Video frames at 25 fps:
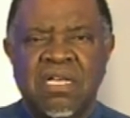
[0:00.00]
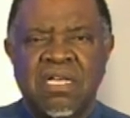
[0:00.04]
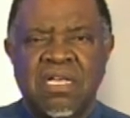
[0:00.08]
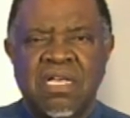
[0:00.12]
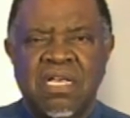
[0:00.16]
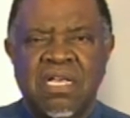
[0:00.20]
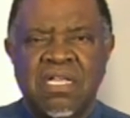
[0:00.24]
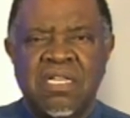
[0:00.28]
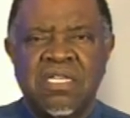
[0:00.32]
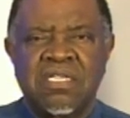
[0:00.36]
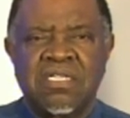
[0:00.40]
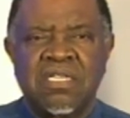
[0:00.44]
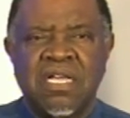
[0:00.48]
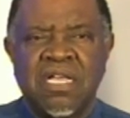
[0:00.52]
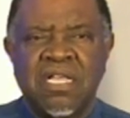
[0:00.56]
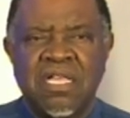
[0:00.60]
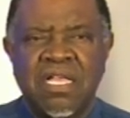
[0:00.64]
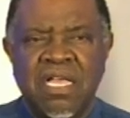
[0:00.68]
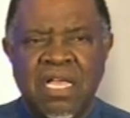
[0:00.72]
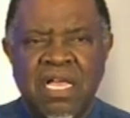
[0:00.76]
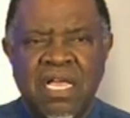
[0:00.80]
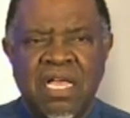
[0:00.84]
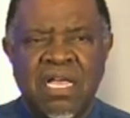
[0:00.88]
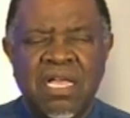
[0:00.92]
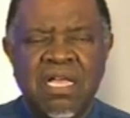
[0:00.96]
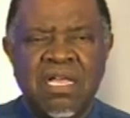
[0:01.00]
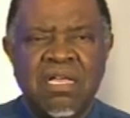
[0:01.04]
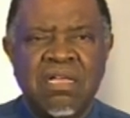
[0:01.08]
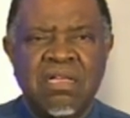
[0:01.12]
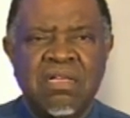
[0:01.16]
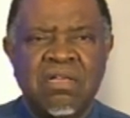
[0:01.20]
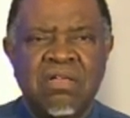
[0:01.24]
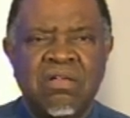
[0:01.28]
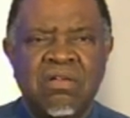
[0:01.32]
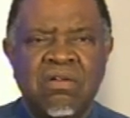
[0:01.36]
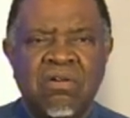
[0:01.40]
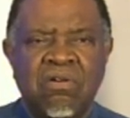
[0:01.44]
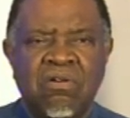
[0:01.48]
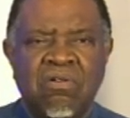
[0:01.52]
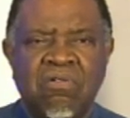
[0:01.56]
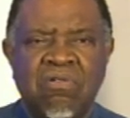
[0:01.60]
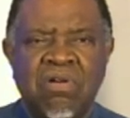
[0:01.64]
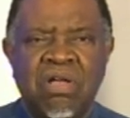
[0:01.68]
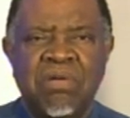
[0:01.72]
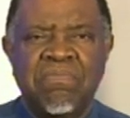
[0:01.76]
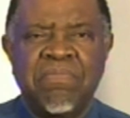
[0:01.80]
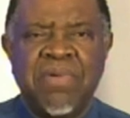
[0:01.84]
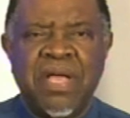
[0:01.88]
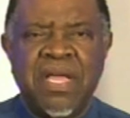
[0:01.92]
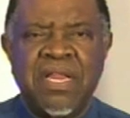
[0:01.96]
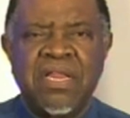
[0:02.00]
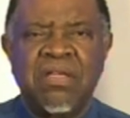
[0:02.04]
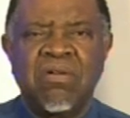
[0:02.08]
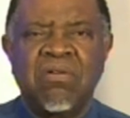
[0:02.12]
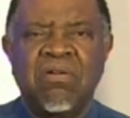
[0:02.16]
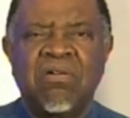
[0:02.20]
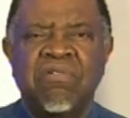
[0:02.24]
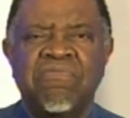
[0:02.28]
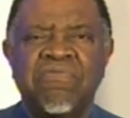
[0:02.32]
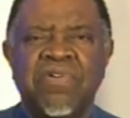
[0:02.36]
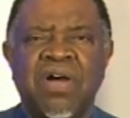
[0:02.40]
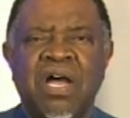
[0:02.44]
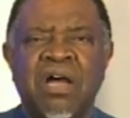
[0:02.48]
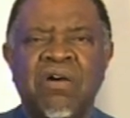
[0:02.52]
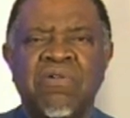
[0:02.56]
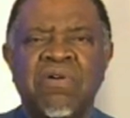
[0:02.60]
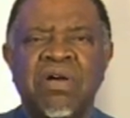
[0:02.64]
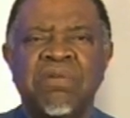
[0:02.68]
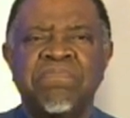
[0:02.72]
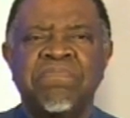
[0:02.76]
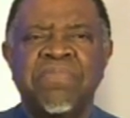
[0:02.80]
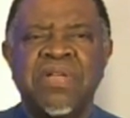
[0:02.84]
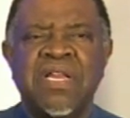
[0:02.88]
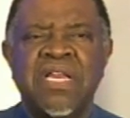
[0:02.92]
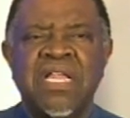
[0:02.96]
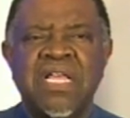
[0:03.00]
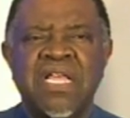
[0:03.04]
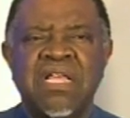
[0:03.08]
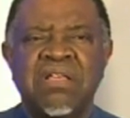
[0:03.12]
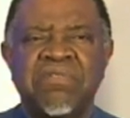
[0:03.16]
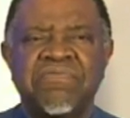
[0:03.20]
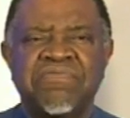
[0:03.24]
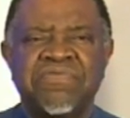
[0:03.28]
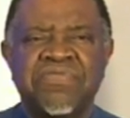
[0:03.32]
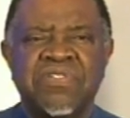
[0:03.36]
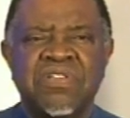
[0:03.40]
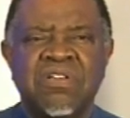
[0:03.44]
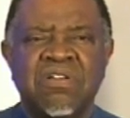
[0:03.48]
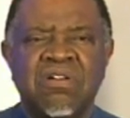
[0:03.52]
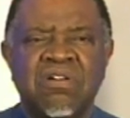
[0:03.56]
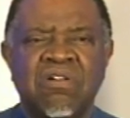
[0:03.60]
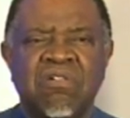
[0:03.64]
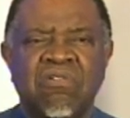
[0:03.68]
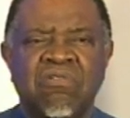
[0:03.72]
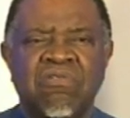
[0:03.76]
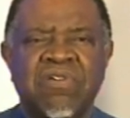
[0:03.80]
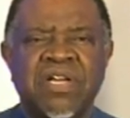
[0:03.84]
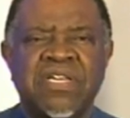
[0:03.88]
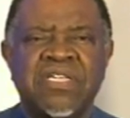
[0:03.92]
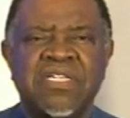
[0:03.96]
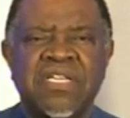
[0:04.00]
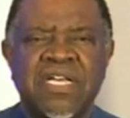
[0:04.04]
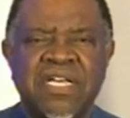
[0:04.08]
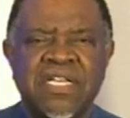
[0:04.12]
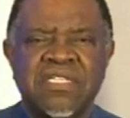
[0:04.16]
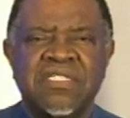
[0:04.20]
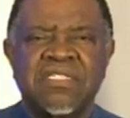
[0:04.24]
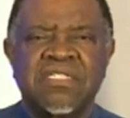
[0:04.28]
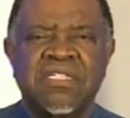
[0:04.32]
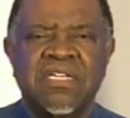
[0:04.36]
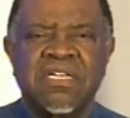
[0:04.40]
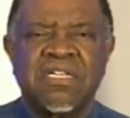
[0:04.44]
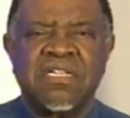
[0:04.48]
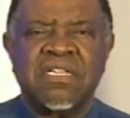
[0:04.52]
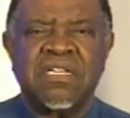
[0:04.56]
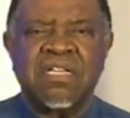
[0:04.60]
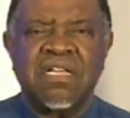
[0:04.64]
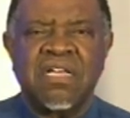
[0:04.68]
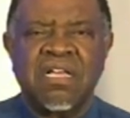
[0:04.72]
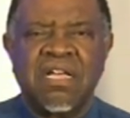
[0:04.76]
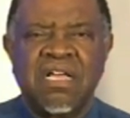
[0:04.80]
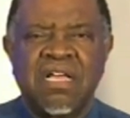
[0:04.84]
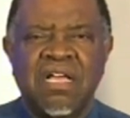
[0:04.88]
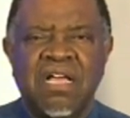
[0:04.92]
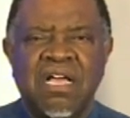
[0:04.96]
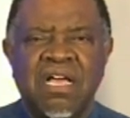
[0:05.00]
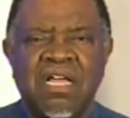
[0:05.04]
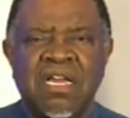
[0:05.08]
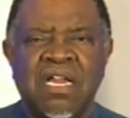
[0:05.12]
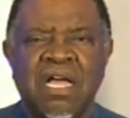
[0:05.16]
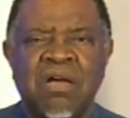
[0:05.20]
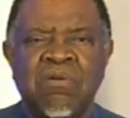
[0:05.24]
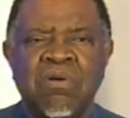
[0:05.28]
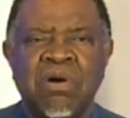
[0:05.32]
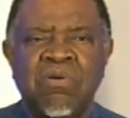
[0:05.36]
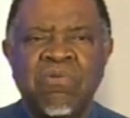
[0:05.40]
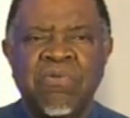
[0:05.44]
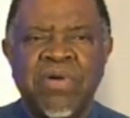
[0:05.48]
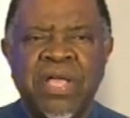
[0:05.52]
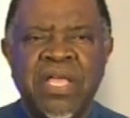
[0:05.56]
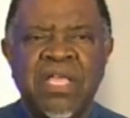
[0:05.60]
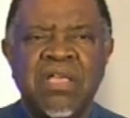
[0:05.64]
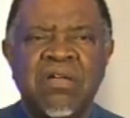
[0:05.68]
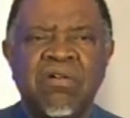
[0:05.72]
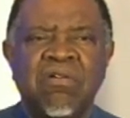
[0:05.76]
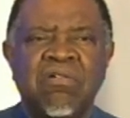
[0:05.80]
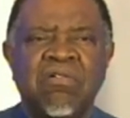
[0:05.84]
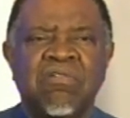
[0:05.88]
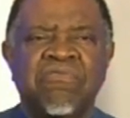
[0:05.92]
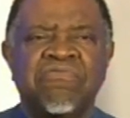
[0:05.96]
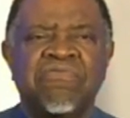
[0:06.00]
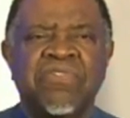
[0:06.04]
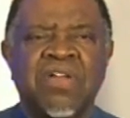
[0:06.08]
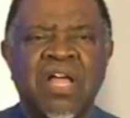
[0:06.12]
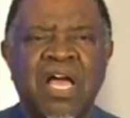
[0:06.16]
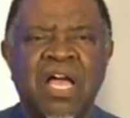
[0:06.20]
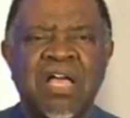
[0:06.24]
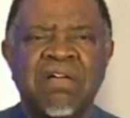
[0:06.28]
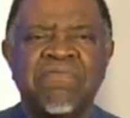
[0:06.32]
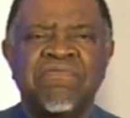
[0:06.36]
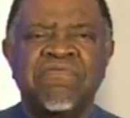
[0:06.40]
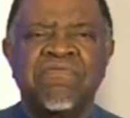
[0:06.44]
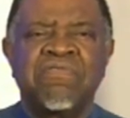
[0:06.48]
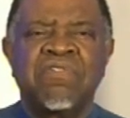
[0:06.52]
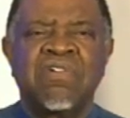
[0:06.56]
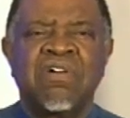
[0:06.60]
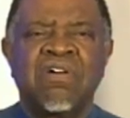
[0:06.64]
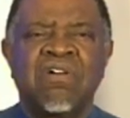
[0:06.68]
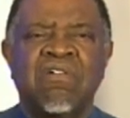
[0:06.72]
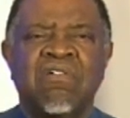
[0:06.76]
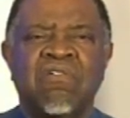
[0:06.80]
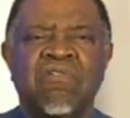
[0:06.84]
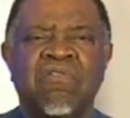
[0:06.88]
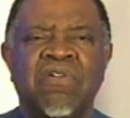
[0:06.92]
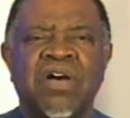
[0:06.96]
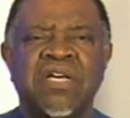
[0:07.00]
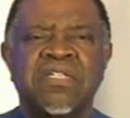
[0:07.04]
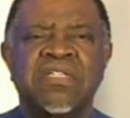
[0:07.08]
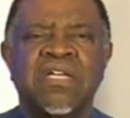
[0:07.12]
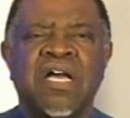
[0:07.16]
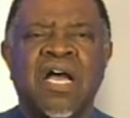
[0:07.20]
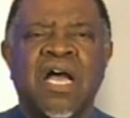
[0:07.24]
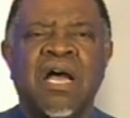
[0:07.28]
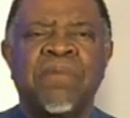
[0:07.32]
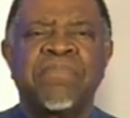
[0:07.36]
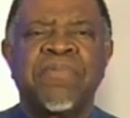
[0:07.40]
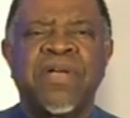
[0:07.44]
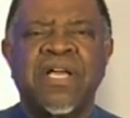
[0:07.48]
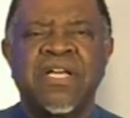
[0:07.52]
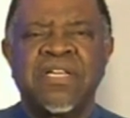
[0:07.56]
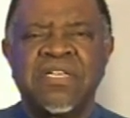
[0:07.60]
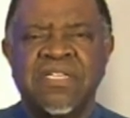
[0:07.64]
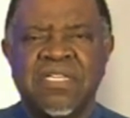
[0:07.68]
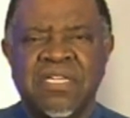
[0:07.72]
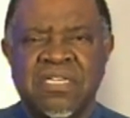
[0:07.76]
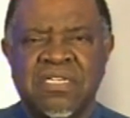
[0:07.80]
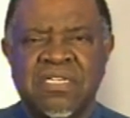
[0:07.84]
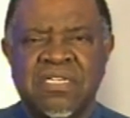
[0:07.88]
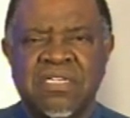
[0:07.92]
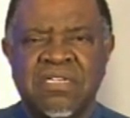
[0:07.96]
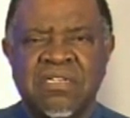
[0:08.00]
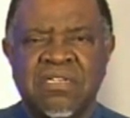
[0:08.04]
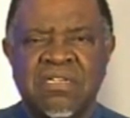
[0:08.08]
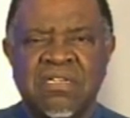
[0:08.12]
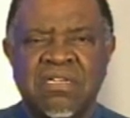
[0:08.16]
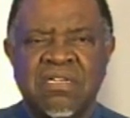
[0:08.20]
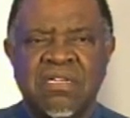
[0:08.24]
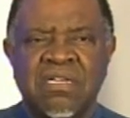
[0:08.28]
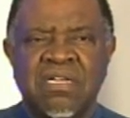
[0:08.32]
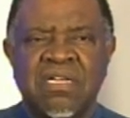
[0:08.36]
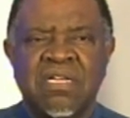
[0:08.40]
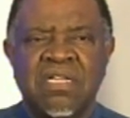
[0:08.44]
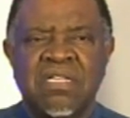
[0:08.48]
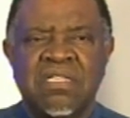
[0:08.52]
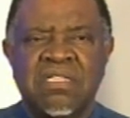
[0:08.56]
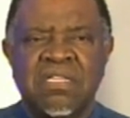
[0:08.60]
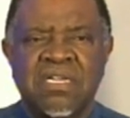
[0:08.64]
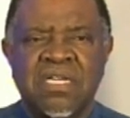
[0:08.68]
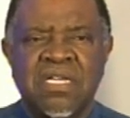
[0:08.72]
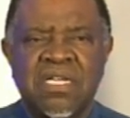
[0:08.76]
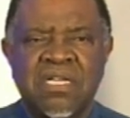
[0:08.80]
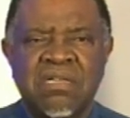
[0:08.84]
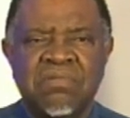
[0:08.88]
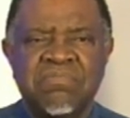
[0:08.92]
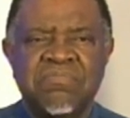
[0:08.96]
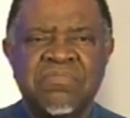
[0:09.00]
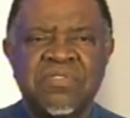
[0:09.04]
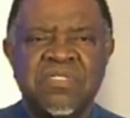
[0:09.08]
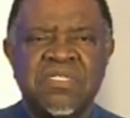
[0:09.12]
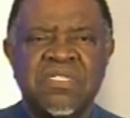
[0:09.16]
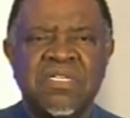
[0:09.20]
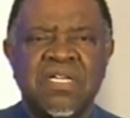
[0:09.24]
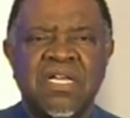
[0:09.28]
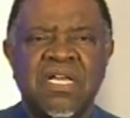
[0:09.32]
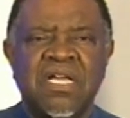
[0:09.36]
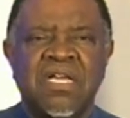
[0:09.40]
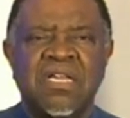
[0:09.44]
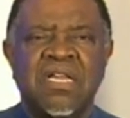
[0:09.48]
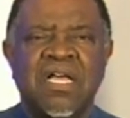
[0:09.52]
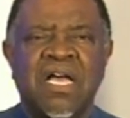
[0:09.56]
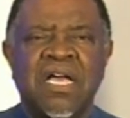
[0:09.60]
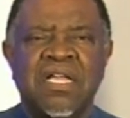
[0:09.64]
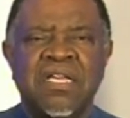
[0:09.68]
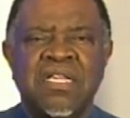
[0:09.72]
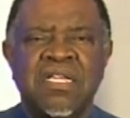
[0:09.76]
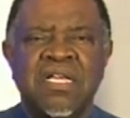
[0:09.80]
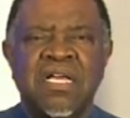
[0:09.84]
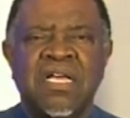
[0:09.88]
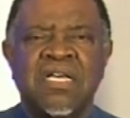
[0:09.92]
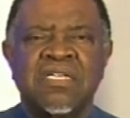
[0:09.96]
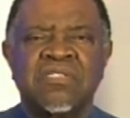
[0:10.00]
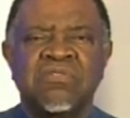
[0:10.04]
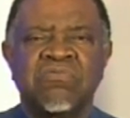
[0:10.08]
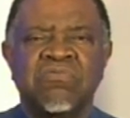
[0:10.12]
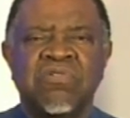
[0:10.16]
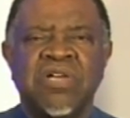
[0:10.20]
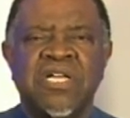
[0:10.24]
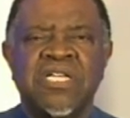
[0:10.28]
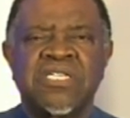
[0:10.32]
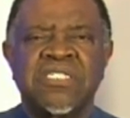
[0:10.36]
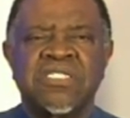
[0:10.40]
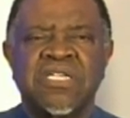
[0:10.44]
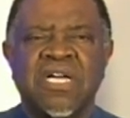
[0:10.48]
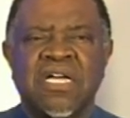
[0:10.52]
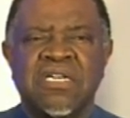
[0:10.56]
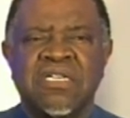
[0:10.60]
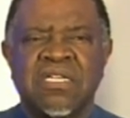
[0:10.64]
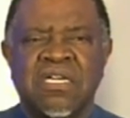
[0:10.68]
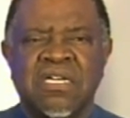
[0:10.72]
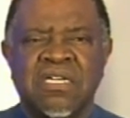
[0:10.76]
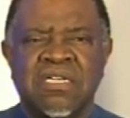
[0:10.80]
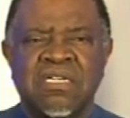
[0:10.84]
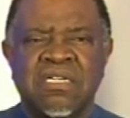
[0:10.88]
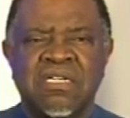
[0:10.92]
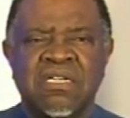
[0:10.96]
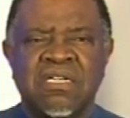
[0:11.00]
It is a year where many of our beliefs were tested and our way of life was upended. Dreams and ideas were shattered